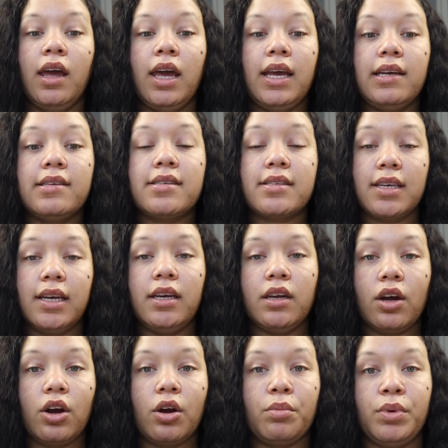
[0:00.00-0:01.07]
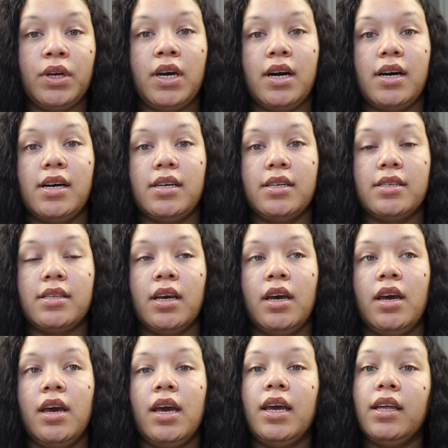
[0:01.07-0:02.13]
he's seen her because
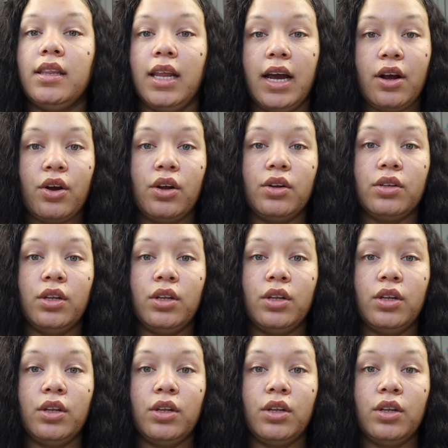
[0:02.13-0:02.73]
he let